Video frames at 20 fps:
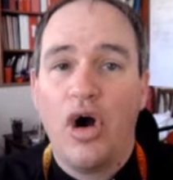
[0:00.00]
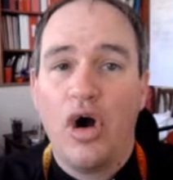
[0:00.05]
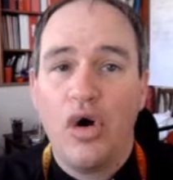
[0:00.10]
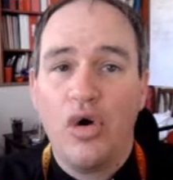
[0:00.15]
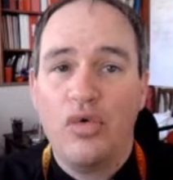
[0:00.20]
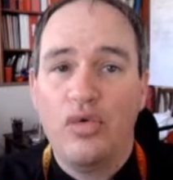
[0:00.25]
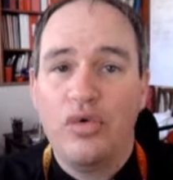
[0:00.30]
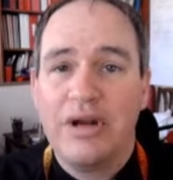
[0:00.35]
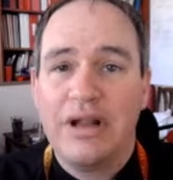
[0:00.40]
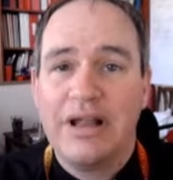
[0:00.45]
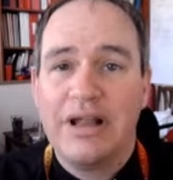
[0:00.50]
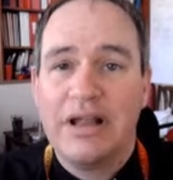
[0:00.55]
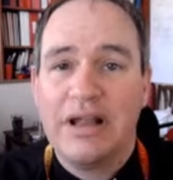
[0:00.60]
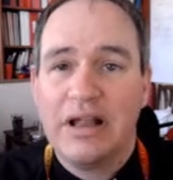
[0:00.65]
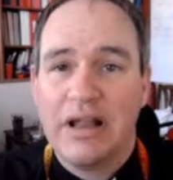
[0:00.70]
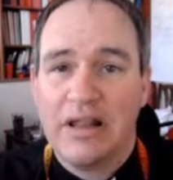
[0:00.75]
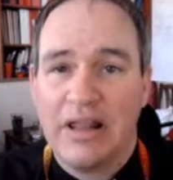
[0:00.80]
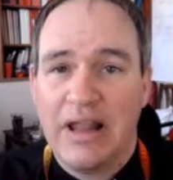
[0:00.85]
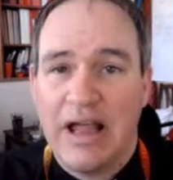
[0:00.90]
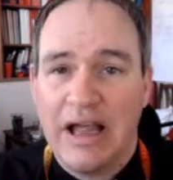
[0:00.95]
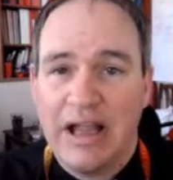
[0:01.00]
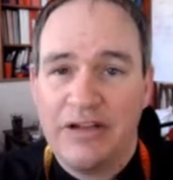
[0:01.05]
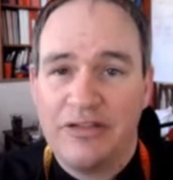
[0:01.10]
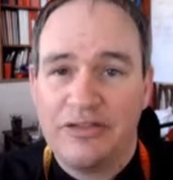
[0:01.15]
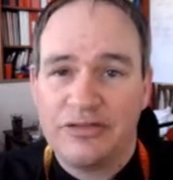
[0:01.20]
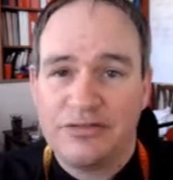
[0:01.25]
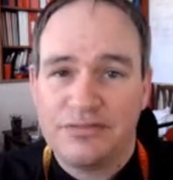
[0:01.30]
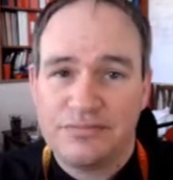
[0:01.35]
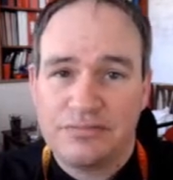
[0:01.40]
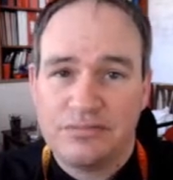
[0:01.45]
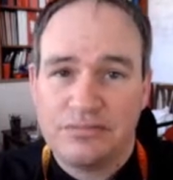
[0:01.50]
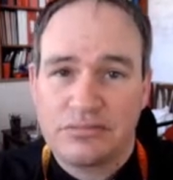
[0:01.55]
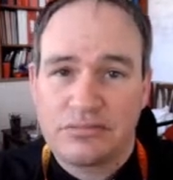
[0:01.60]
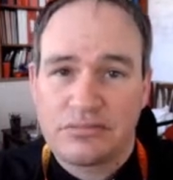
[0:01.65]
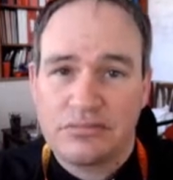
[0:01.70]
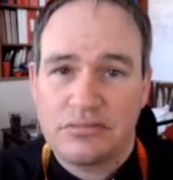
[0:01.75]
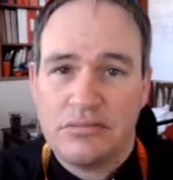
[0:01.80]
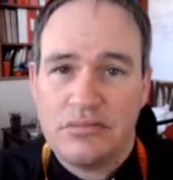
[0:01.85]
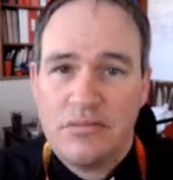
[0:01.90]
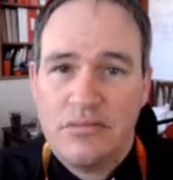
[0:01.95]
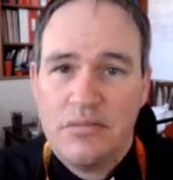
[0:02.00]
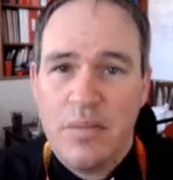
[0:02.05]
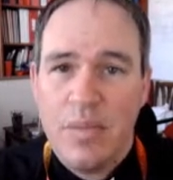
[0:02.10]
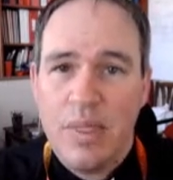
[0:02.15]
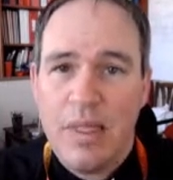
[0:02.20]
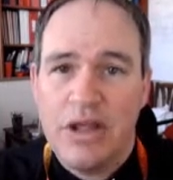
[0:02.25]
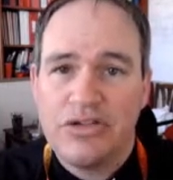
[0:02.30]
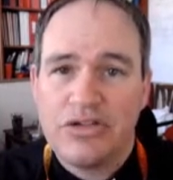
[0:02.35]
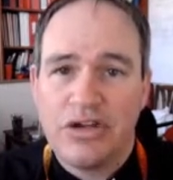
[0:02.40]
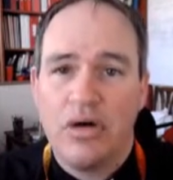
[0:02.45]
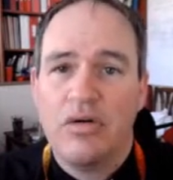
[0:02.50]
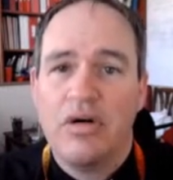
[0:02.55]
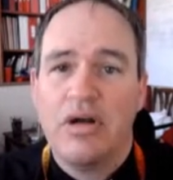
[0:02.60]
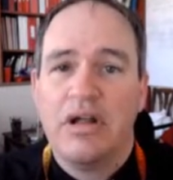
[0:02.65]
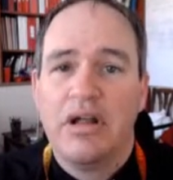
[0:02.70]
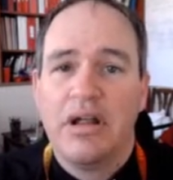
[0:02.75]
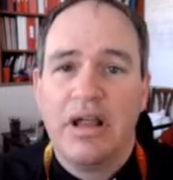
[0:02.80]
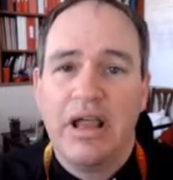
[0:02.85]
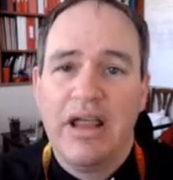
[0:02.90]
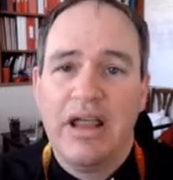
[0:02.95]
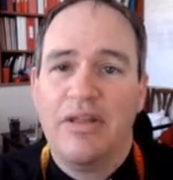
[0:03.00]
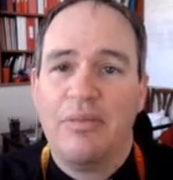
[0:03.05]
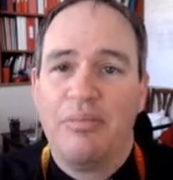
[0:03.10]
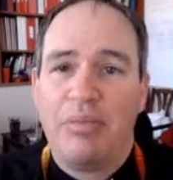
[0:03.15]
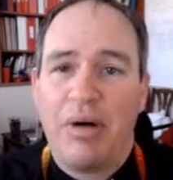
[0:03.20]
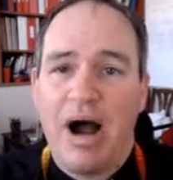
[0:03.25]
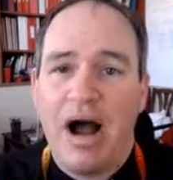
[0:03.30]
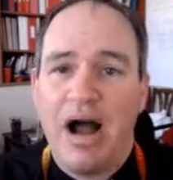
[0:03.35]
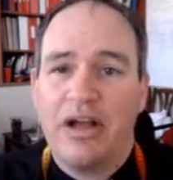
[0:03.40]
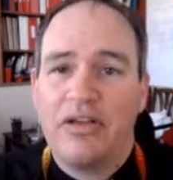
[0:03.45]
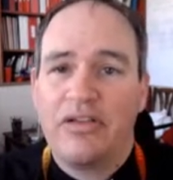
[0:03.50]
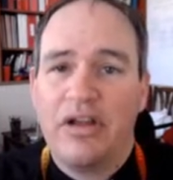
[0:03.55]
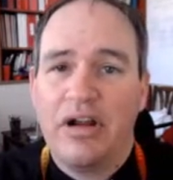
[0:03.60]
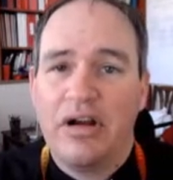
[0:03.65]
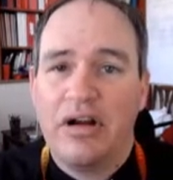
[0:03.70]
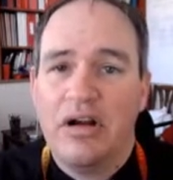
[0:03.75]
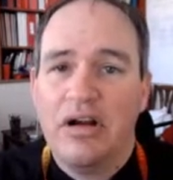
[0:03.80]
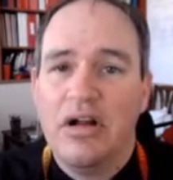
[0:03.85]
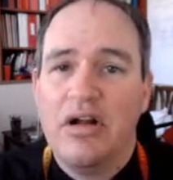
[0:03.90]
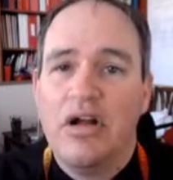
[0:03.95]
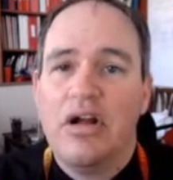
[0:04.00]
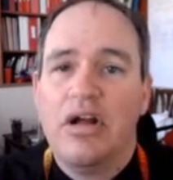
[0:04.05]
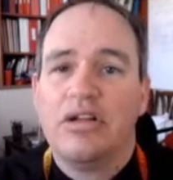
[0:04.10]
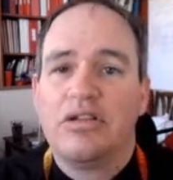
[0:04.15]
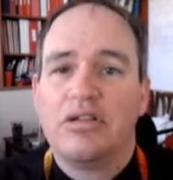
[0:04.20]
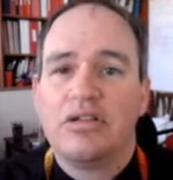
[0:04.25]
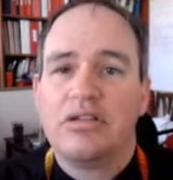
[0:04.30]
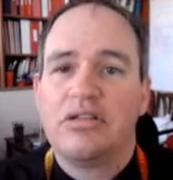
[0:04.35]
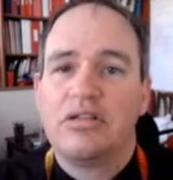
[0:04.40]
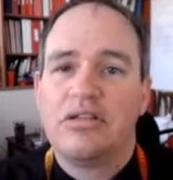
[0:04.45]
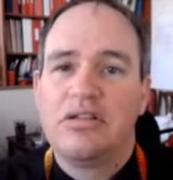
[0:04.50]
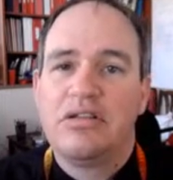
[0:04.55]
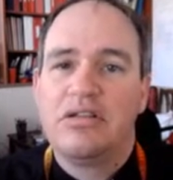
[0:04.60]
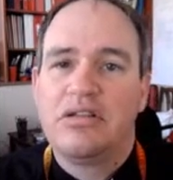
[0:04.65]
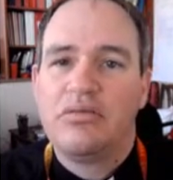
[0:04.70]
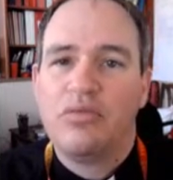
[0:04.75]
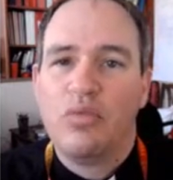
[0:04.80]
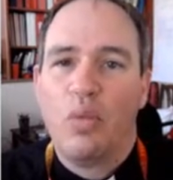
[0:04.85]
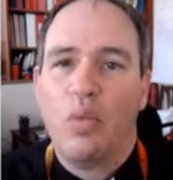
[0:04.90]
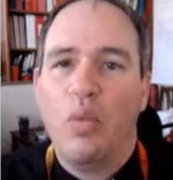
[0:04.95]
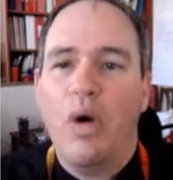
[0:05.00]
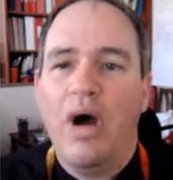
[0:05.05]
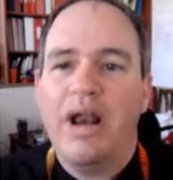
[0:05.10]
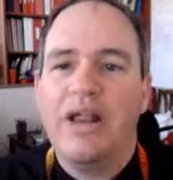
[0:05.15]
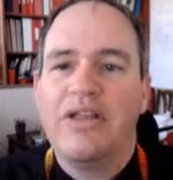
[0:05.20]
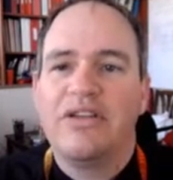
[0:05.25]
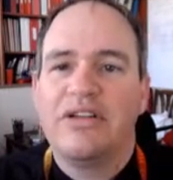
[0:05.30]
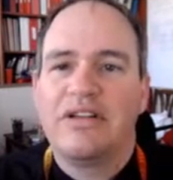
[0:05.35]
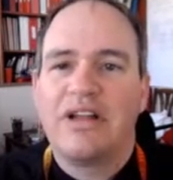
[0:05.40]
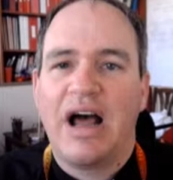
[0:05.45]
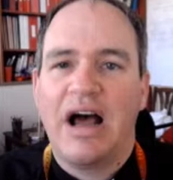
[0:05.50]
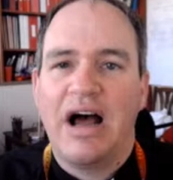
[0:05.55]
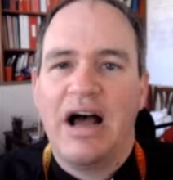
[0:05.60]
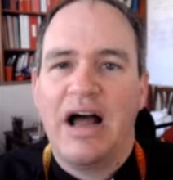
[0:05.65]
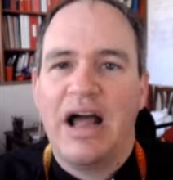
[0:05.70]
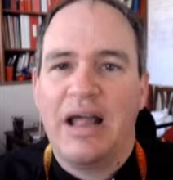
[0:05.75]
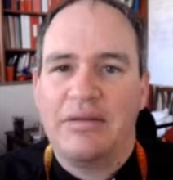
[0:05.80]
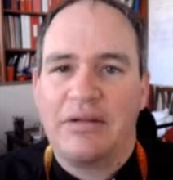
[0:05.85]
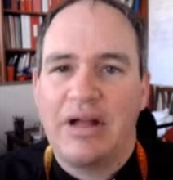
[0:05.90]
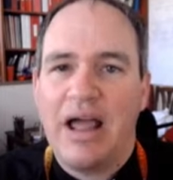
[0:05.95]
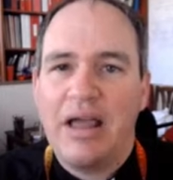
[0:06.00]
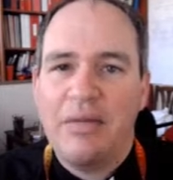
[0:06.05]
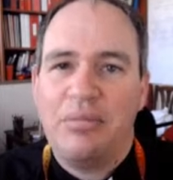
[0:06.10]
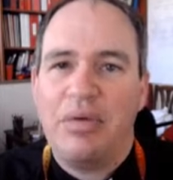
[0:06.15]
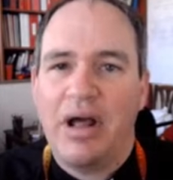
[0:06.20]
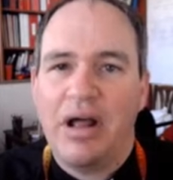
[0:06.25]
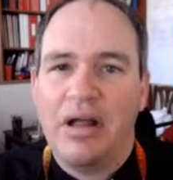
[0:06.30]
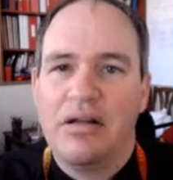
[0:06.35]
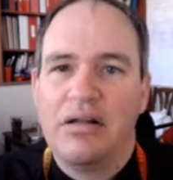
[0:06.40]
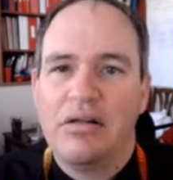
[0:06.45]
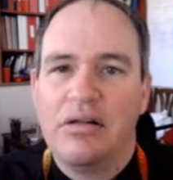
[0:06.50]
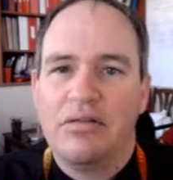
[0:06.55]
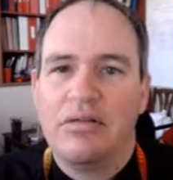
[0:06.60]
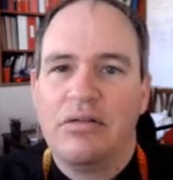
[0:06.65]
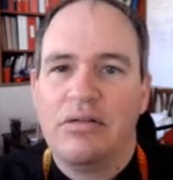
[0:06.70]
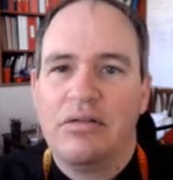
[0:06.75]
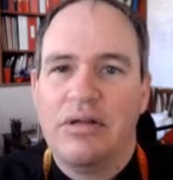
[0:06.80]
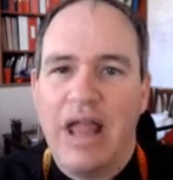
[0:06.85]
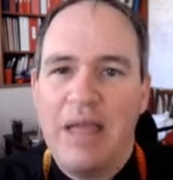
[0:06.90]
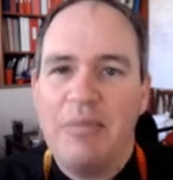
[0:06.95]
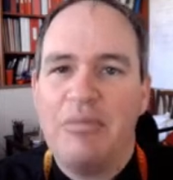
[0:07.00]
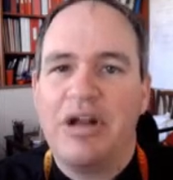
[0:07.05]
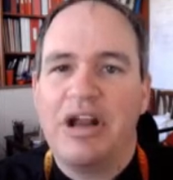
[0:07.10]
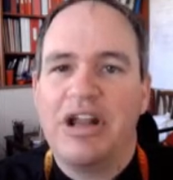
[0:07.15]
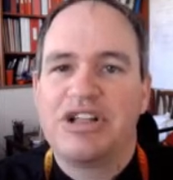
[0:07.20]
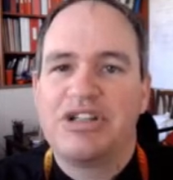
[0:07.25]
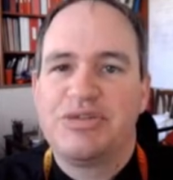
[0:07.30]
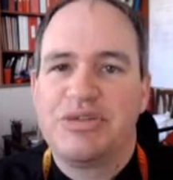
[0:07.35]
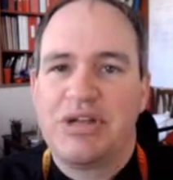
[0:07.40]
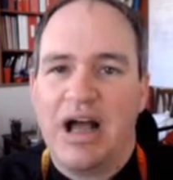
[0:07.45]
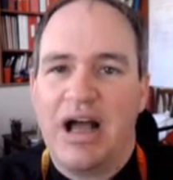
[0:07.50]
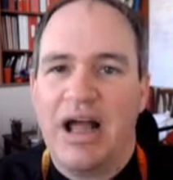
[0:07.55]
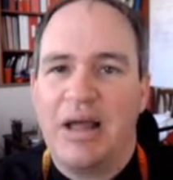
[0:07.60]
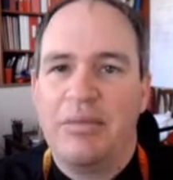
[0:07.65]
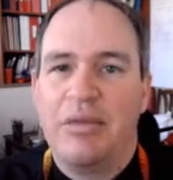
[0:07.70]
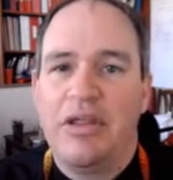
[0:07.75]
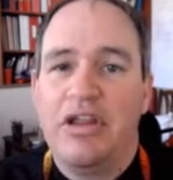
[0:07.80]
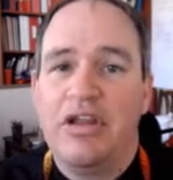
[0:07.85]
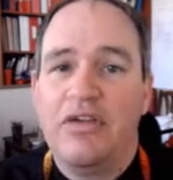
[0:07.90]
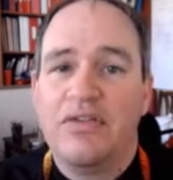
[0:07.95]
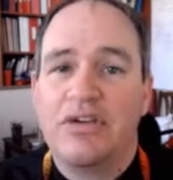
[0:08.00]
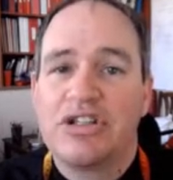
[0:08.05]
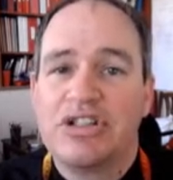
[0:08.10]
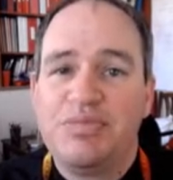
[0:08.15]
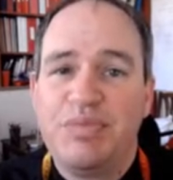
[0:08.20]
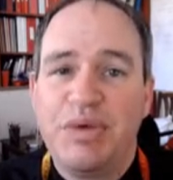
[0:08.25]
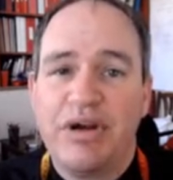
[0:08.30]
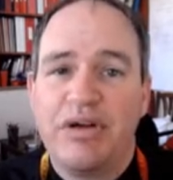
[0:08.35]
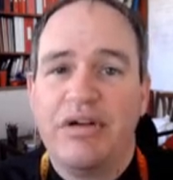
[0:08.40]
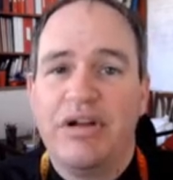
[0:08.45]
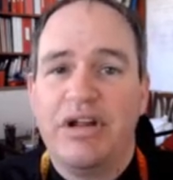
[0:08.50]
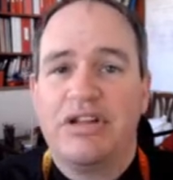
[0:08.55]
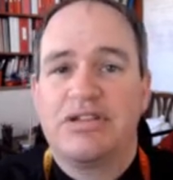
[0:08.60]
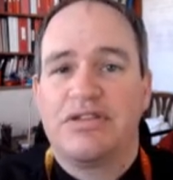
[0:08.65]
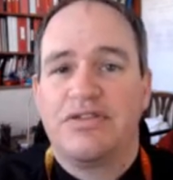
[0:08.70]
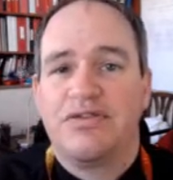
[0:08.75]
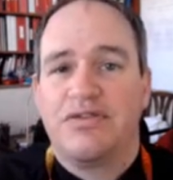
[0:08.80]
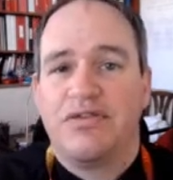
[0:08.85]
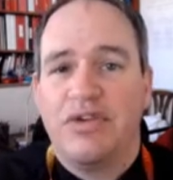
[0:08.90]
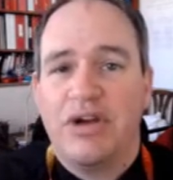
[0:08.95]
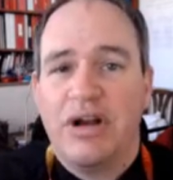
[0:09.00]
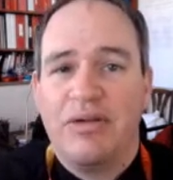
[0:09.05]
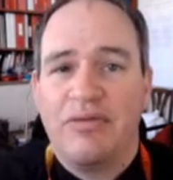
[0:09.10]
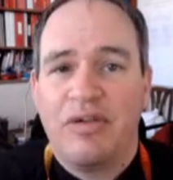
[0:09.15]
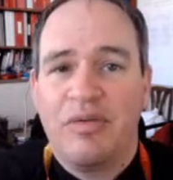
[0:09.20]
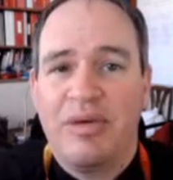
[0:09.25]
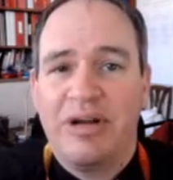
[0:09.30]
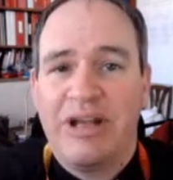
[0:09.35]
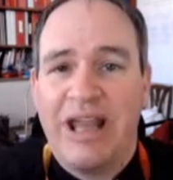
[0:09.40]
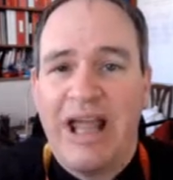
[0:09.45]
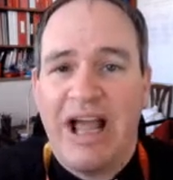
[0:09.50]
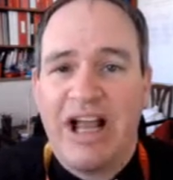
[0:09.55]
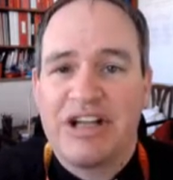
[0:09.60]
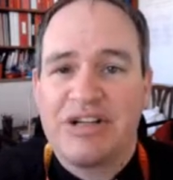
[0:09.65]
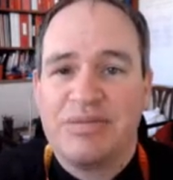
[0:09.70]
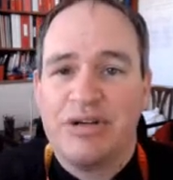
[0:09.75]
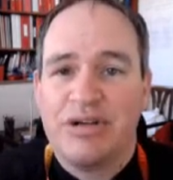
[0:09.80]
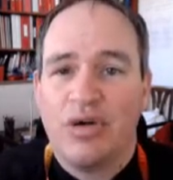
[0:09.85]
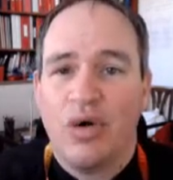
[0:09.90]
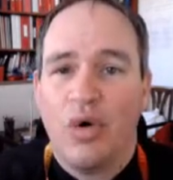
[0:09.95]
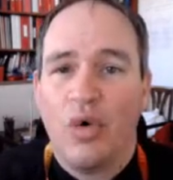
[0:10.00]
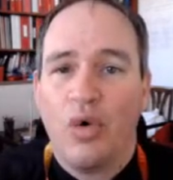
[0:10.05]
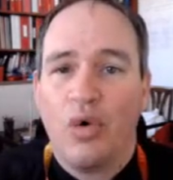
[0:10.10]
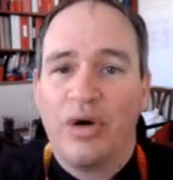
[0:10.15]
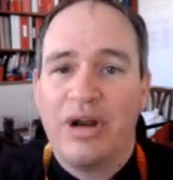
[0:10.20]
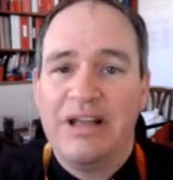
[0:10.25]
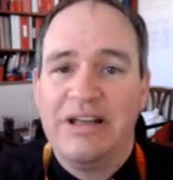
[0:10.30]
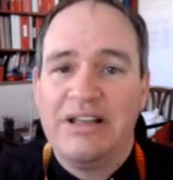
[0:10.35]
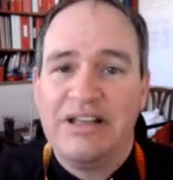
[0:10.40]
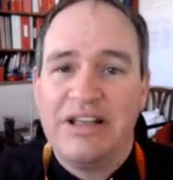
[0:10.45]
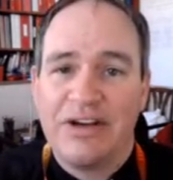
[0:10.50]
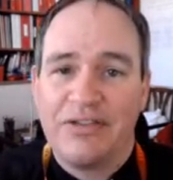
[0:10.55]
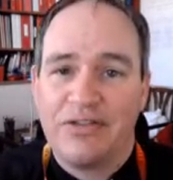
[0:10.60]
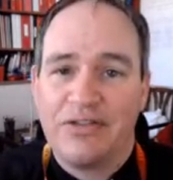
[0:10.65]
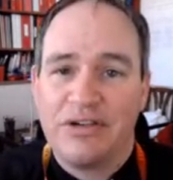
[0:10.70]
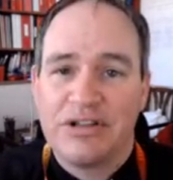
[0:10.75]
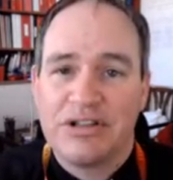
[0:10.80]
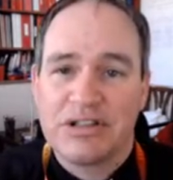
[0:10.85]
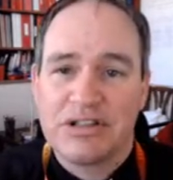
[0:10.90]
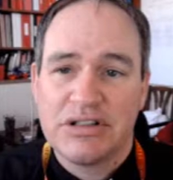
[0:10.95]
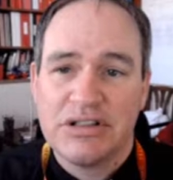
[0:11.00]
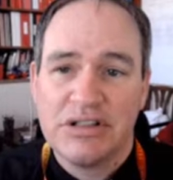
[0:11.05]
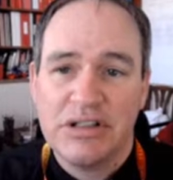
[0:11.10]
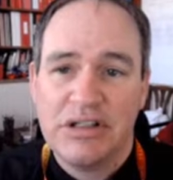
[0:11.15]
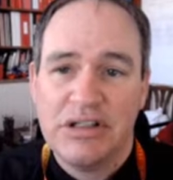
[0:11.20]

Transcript: own life. So in the box here, what is a time? Name a time that you've experienced freedom from attachment or indifference.